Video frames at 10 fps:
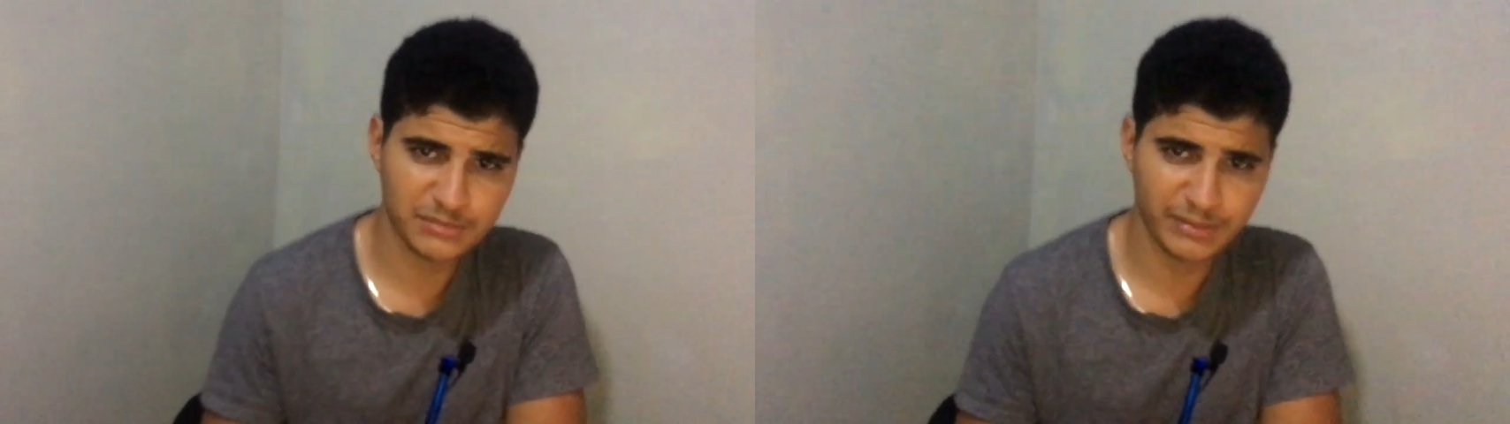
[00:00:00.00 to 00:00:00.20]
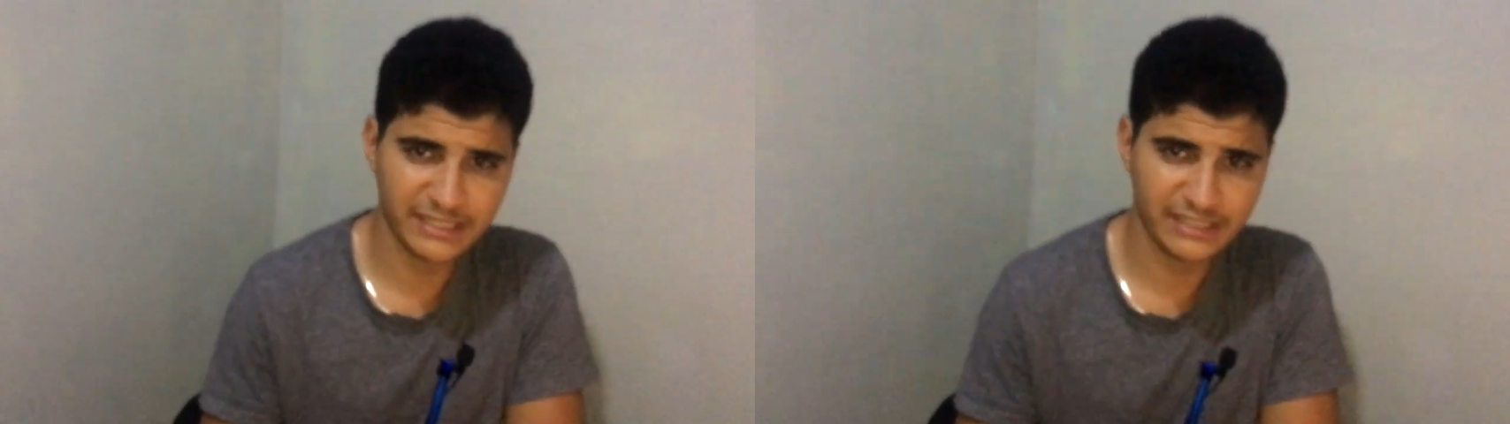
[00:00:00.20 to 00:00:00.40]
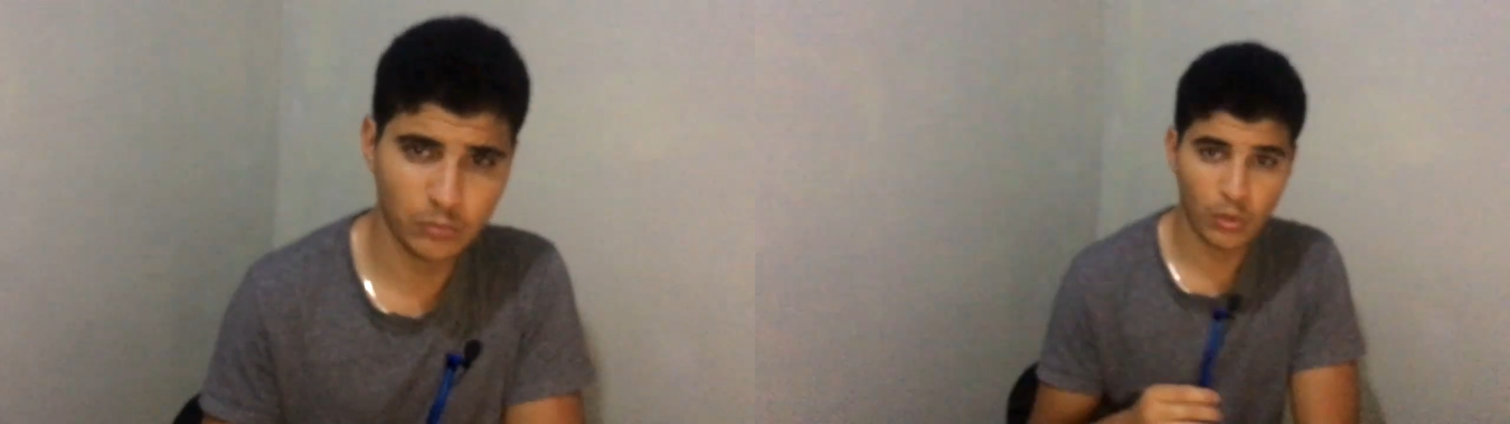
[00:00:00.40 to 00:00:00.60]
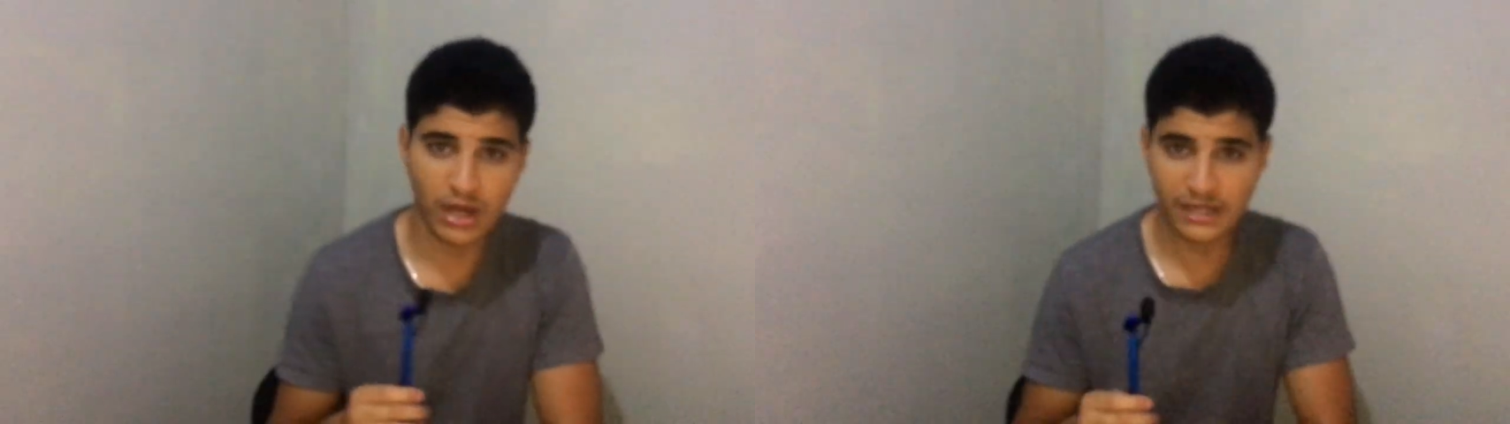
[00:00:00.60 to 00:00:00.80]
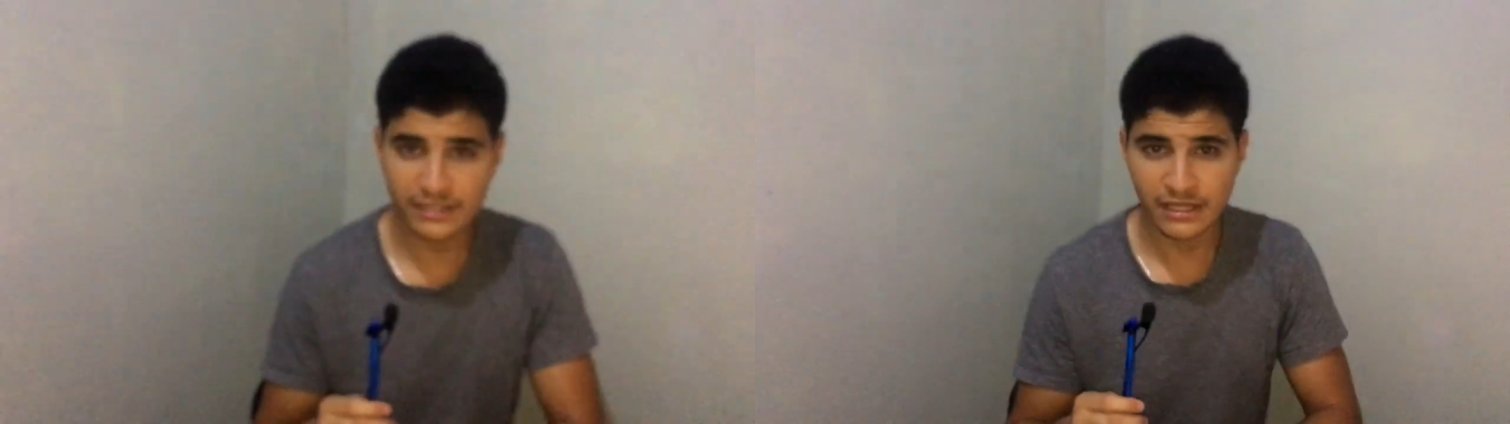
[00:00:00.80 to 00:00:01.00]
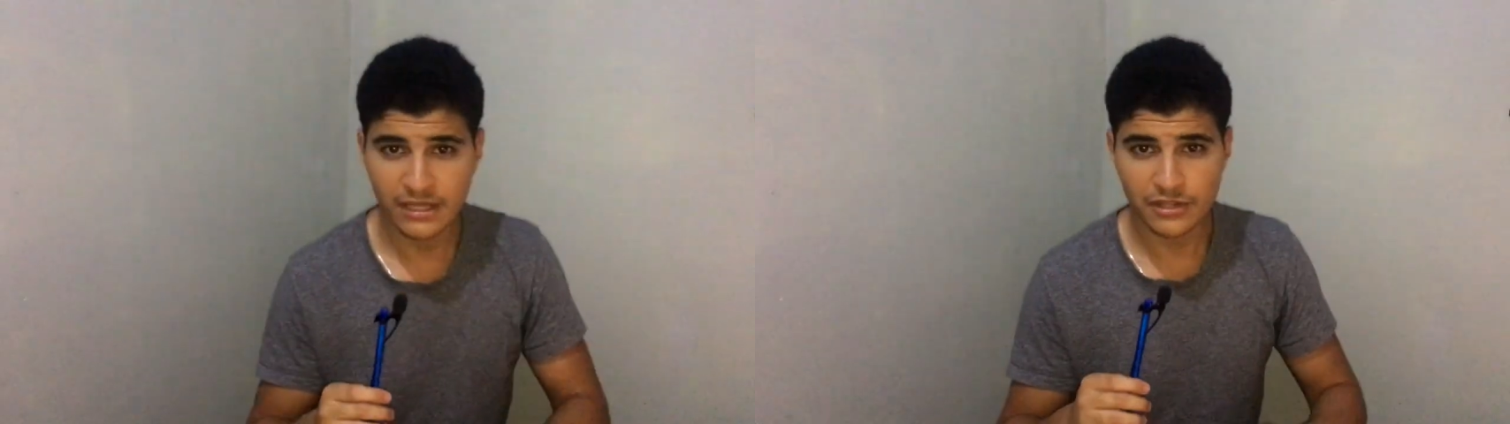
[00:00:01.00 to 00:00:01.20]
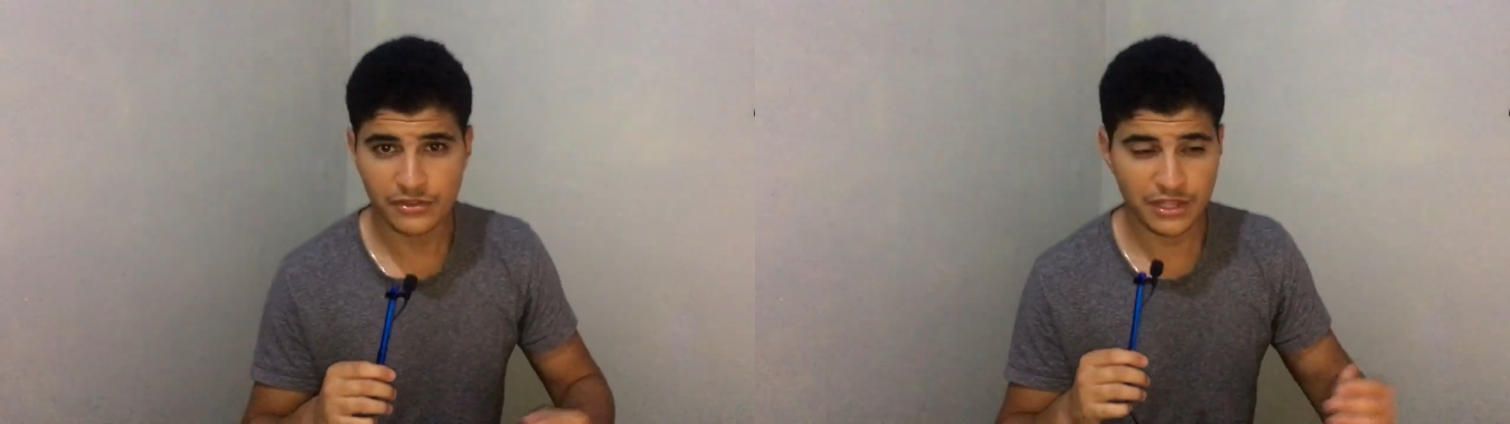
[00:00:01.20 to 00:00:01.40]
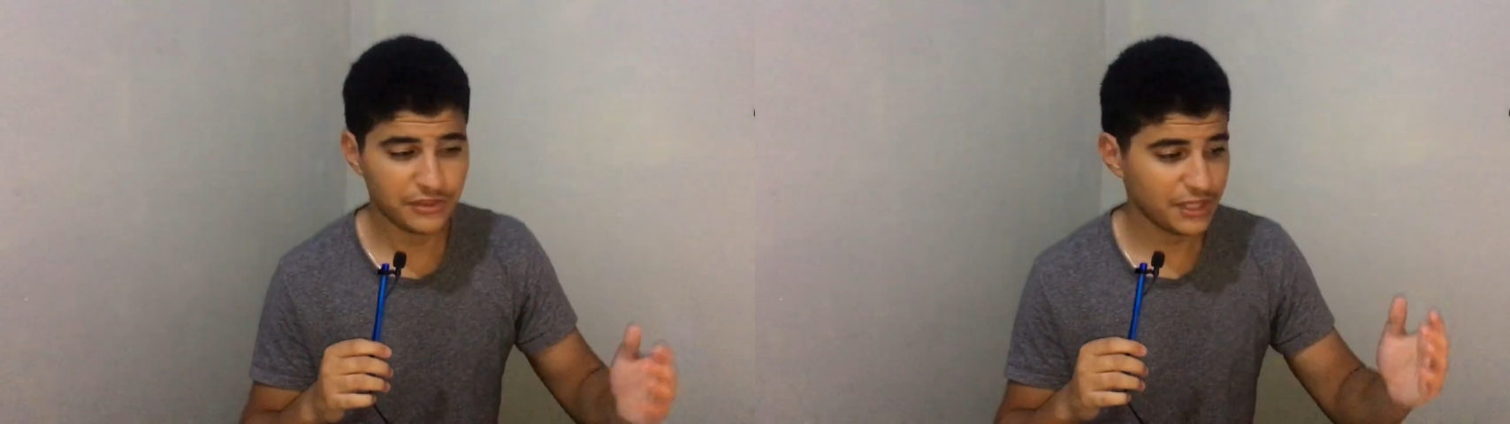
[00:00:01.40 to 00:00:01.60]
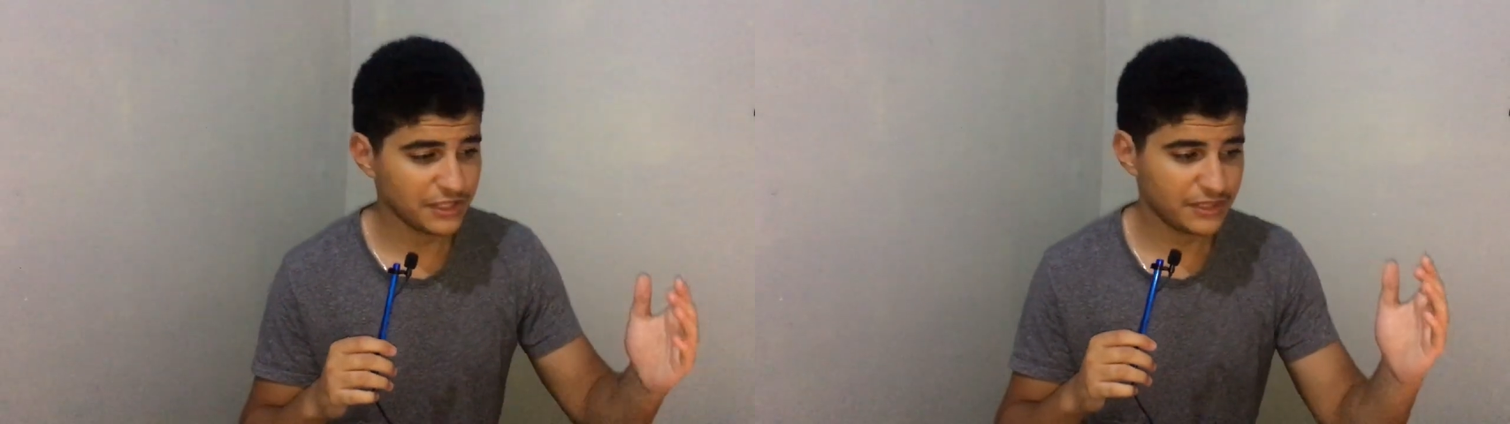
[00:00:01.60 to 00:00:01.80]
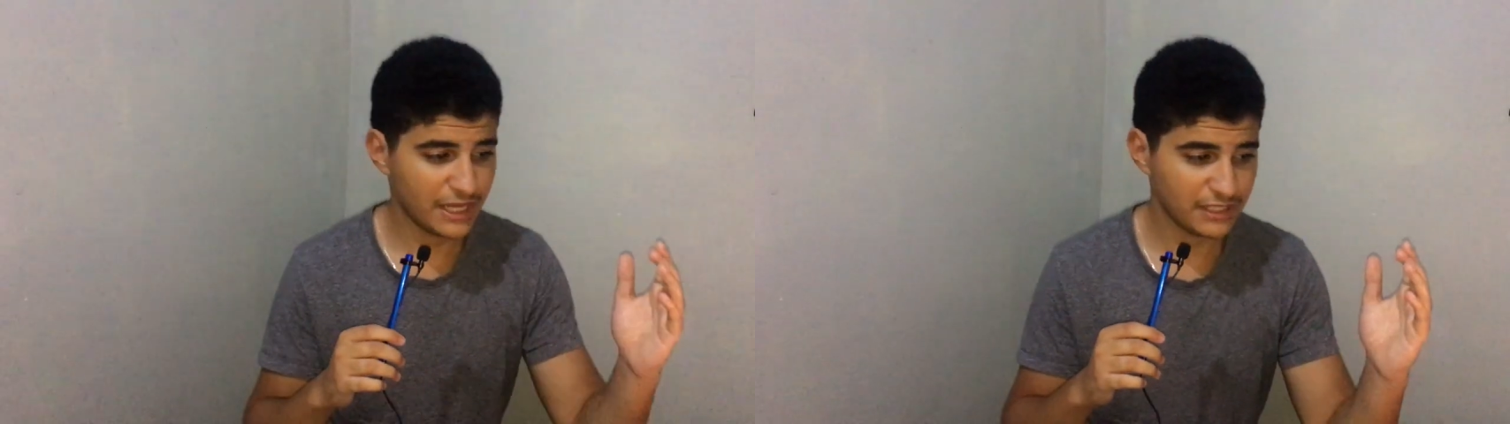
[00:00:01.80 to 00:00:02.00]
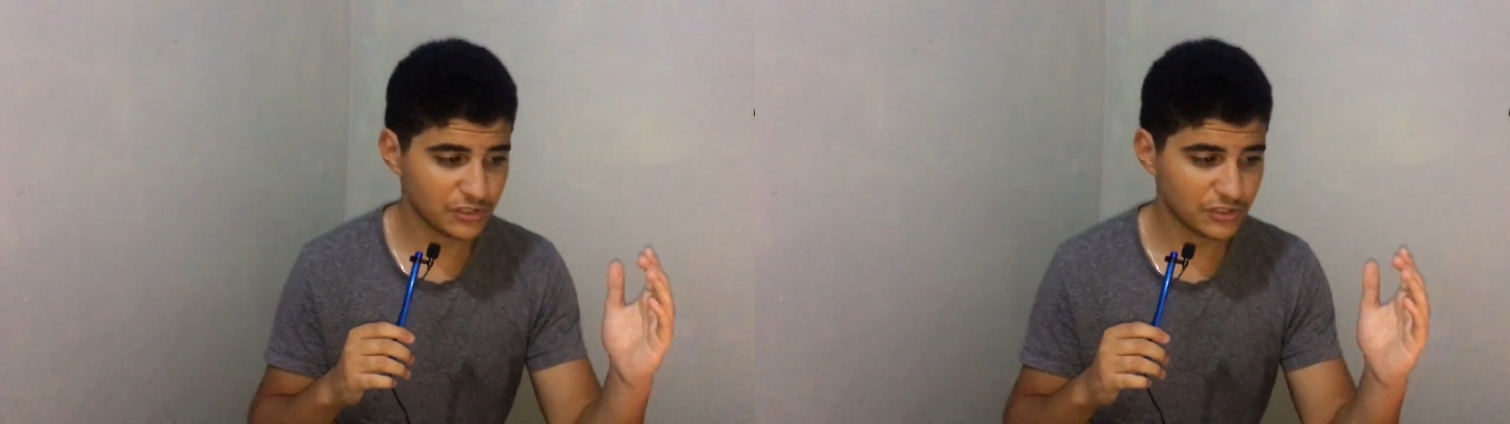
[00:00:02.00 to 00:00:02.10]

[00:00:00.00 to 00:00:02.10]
explaining why they think that